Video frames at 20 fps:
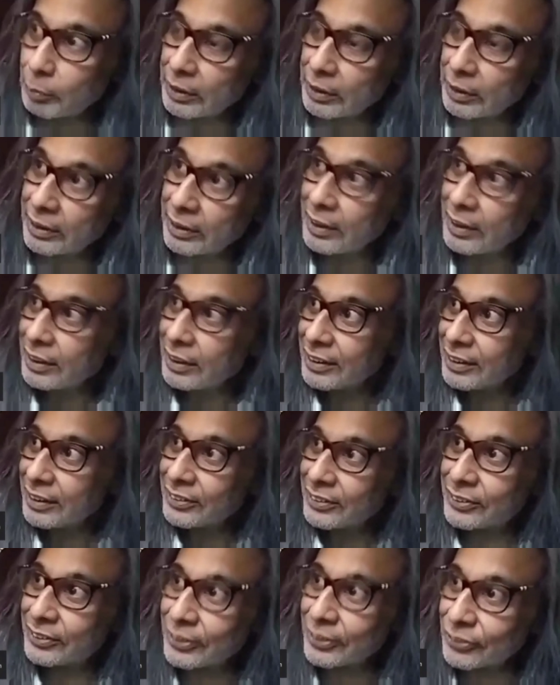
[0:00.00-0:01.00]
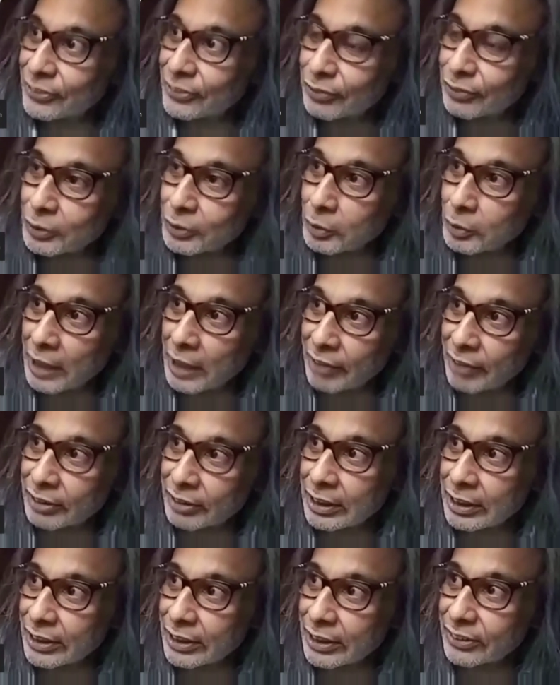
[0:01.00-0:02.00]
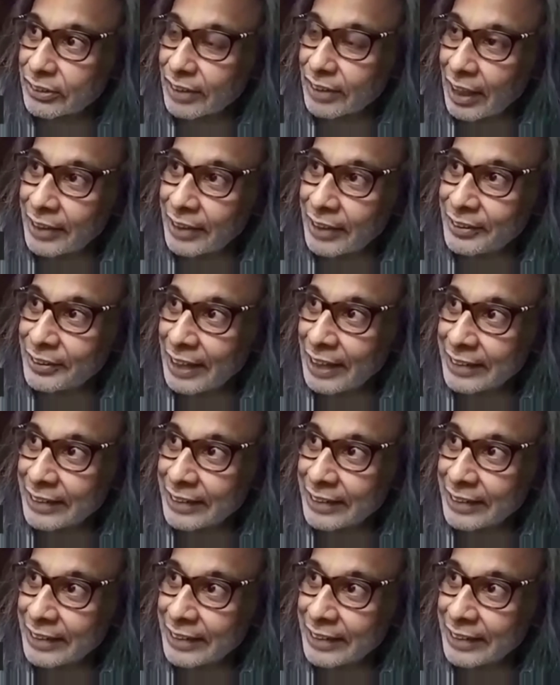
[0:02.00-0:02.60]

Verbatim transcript: But since we don't have kids, I,